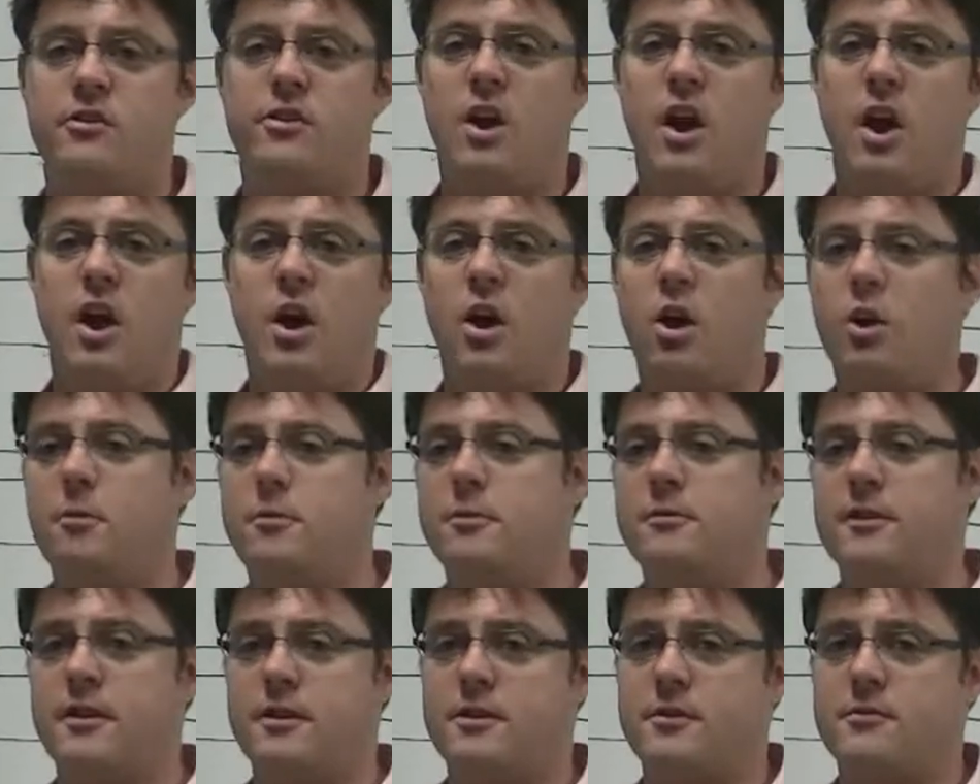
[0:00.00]
a whole heap
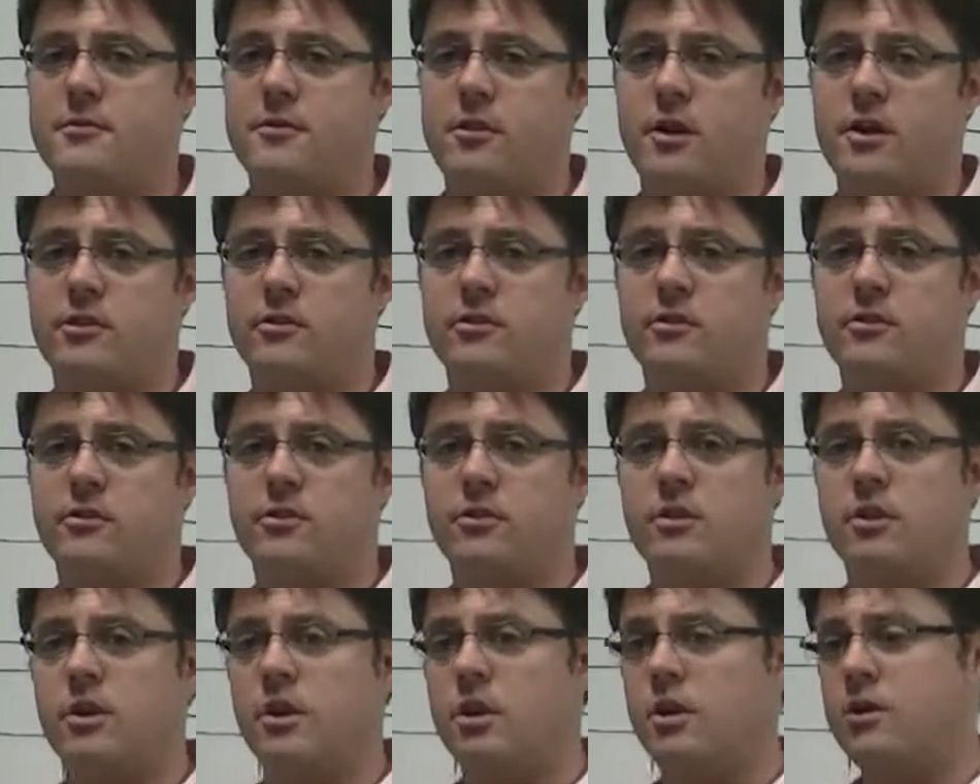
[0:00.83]
of other
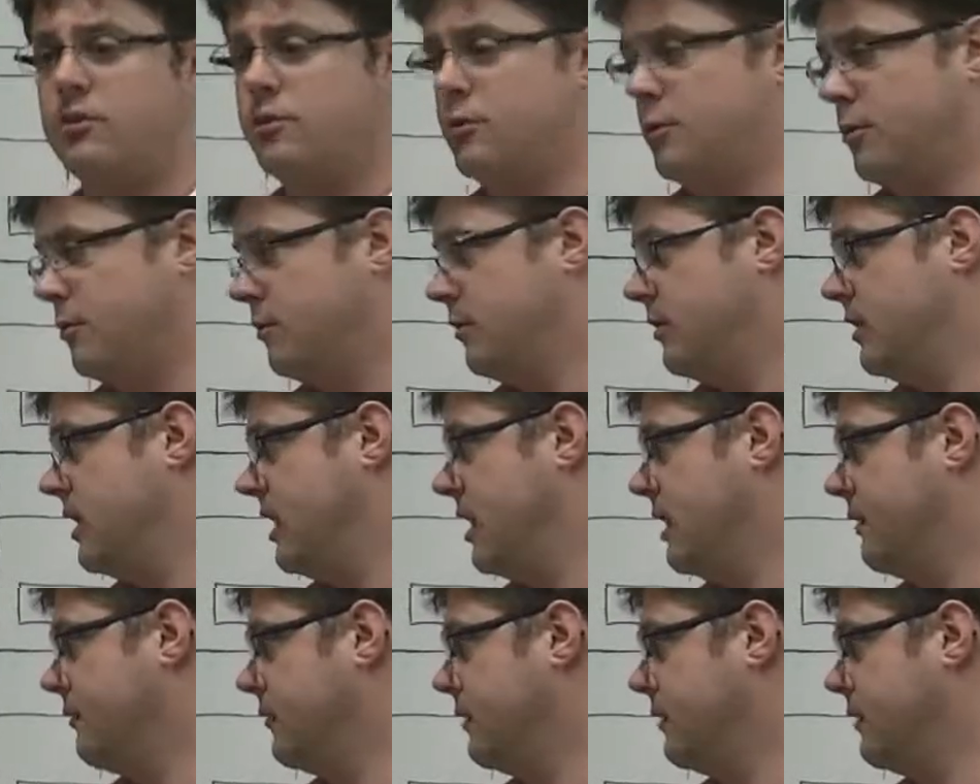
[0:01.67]
devices. So if